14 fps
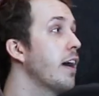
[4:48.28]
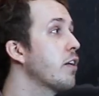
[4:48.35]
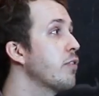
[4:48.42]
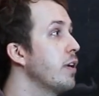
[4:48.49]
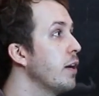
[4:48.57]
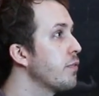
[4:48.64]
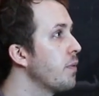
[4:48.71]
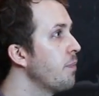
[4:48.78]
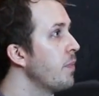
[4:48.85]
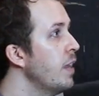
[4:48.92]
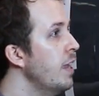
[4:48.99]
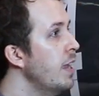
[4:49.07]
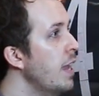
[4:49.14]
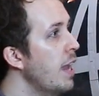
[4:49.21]
aircraft.
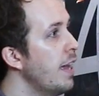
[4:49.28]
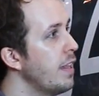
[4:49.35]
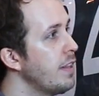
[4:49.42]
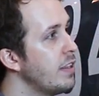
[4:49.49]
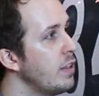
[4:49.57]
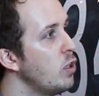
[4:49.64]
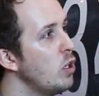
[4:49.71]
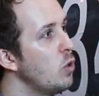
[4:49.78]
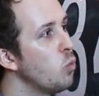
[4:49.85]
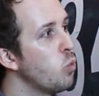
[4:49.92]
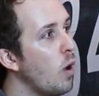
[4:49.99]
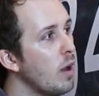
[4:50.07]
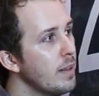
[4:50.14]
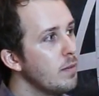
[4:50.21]
The
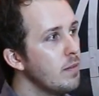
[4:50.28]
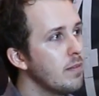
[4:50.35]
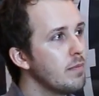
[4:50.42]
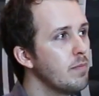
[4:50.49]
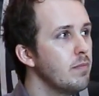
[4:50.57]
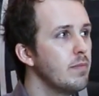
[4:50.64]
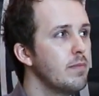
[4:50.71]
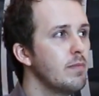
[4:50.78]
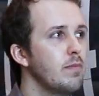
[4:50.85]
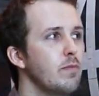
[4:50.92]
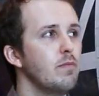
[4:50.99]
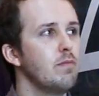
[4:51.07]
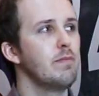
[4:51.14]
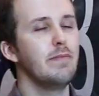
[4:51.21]
one
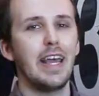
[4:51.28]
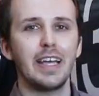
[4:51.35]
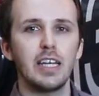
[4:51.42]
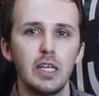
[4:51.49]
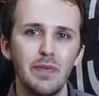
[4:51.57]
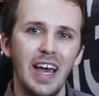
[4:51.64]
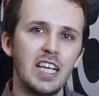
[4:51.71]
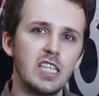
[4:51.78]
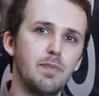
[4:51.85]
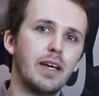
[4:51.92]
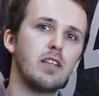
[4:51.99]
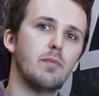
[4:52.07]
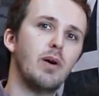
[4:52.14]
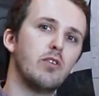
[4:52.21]
negative
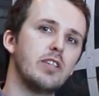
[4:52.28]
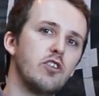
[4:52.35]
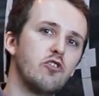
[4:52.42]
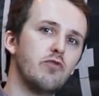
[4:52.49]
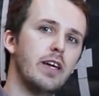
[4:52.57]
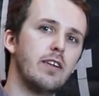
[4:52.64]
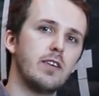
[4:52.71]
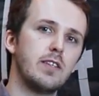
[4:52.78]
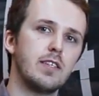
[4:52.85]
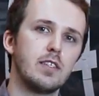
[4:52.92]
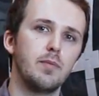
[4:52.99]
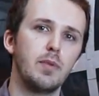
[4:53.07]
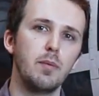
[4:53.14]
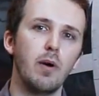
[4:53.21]
aspect about this radar
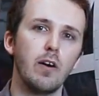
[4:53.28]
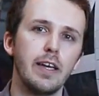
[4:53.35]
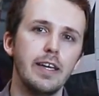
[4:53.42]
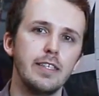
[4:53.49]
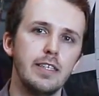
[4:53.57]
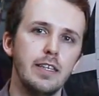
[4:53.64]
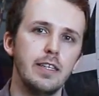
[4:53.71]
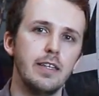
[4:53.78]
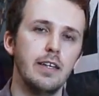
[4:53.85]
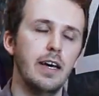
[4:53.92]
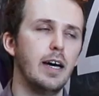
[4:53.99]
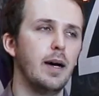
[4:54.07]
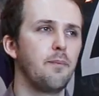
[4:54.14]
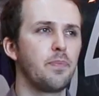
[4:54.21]
system, the Mark 18,
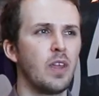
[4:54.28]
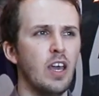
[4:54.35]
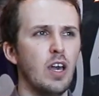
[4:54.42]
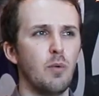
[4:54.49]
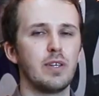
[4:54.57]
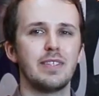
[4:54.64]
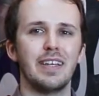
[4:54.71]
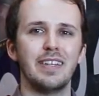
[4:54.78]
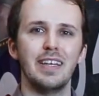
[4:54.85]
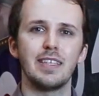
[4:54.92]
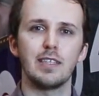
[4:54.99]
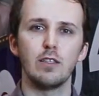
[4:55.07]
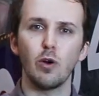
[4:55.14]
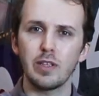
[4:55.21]
um, was that
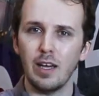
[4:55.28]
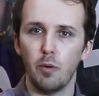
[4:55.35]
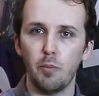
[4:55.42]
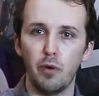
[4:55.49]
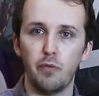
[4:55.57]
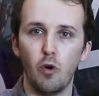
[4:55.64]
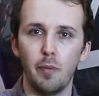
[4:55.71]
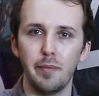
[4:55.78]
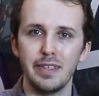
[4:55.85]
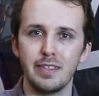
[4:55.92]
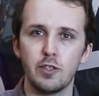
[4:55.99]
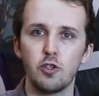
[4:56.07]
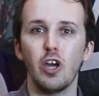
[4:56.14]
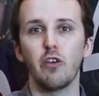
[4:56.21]
its lookdown
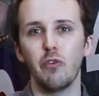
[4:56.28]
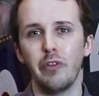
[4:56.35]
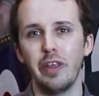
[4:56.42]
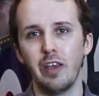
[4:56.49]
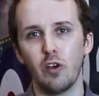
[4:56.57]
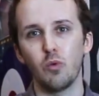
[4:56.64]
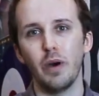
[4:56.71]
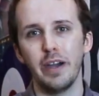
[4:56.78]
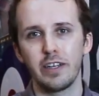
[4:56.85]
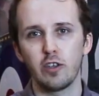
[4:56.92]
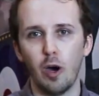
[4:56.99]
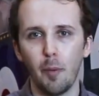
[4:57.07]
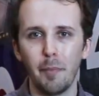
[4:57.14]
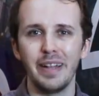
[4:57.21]
performance, generally
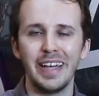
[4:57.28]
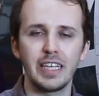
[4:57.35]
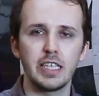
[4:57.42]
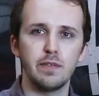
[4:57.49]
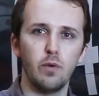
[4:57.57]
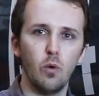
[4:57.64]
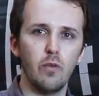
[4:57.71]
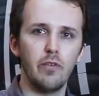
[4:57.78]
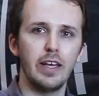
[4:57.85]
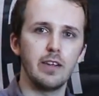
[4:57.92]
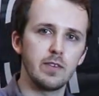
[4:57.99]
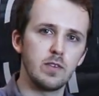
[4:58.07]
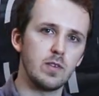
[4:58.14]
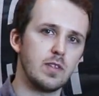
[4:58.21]
quite complex for
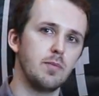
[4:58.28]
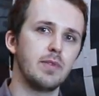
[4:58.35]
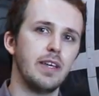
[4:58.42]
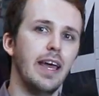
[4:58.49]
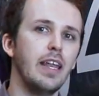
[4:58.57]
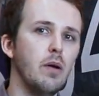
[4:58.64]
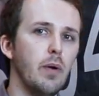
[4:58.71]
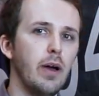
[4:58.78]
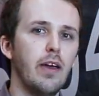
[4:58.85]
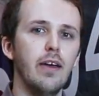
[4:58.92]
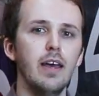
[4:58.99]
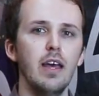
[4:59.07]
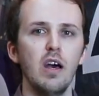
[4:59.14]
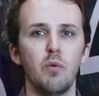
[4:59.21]
radar systems
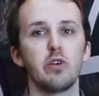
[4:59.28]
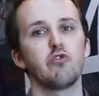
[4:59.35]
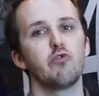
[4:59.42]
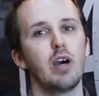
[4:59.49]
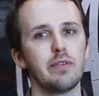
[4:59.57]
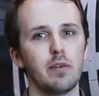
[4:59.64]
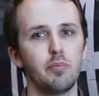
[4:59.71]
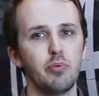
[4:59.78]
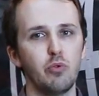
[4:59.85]
anyway, was rather